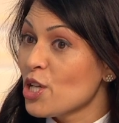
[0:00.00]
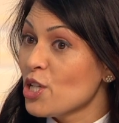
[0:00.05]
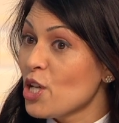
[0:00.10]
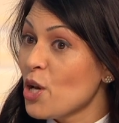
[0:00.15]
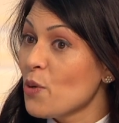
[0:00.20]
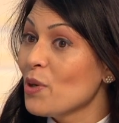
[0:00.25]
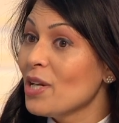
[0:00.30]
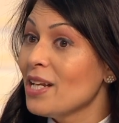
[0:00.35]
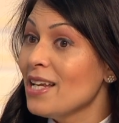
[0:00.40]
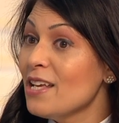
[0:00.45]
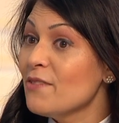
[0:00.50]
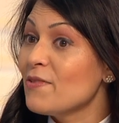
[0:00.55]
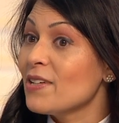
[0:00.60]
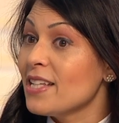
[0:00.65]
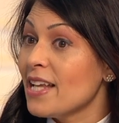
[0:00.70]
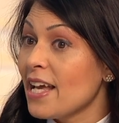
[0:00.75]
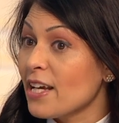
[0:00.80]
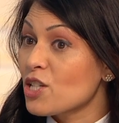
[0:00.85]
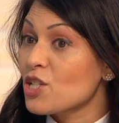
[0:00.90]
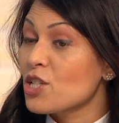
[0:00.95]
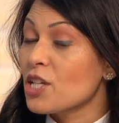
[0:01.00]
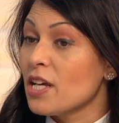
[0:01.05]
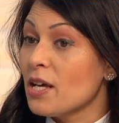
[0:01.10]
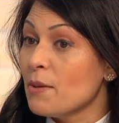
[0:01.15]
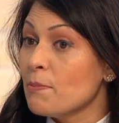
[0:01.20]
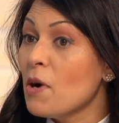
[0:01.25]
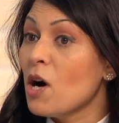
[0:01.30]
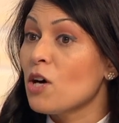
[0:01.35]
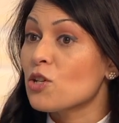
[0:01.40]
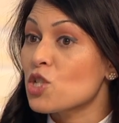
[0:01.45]
You know, we're leaving next
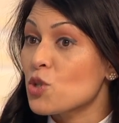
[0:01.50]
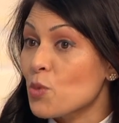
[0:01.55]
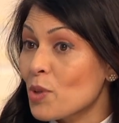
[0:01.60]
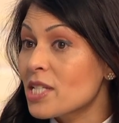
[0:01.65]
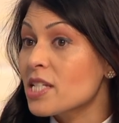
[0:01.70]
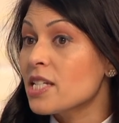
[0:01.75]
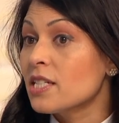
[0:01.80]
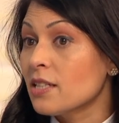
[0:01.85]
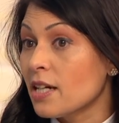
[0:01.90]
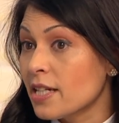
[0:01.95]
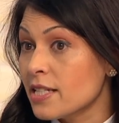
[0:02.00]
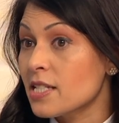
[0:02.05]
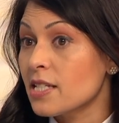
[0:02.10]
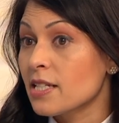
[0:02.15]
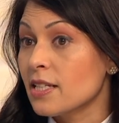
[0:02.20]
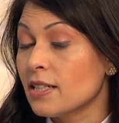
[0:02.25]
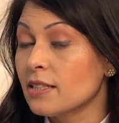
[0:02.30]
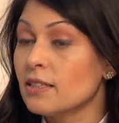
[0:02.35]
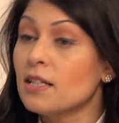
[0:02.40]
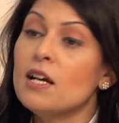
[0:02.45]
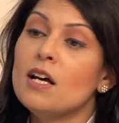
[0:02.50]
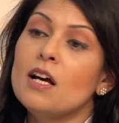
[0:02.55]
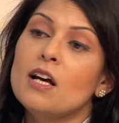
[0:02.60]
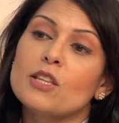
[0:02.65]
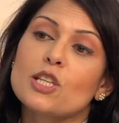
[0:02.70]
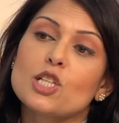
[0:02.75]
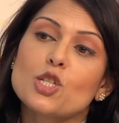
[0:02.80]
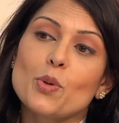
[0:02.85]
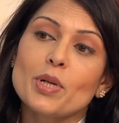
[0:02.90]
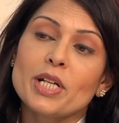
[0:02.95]
year, March twenty nineteen,
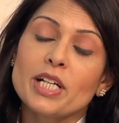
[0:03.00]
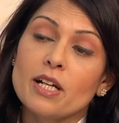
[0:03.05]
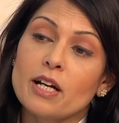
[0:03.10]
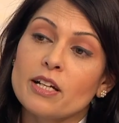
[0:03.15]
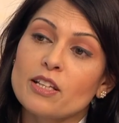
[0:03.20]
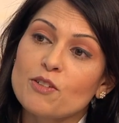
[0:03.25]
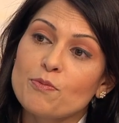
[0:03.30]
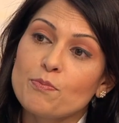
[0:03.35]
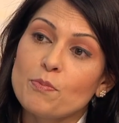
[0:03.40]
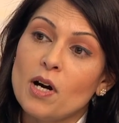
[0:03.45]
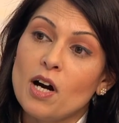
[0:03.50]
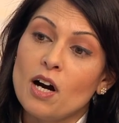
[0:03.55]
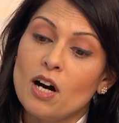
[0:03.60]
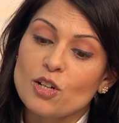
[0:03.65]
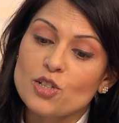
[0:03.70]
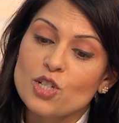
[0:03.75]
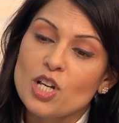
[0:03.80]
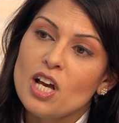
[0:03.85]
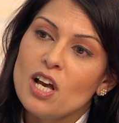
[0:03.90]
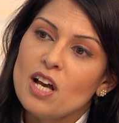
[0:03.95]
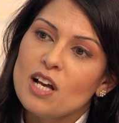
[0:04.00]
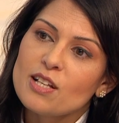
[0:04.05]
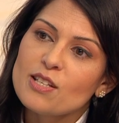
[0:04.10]
the twenty-ninth of March.